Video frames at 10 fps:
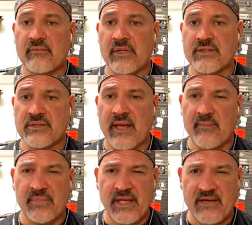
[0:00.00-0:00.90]
is
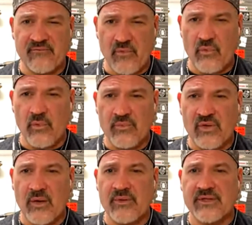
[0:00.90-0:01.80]
like BladeForums,
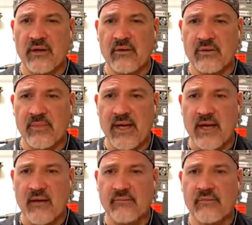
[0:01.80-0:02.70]
like we talked
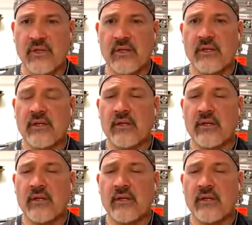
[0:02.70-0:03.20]
about, mm-hmm.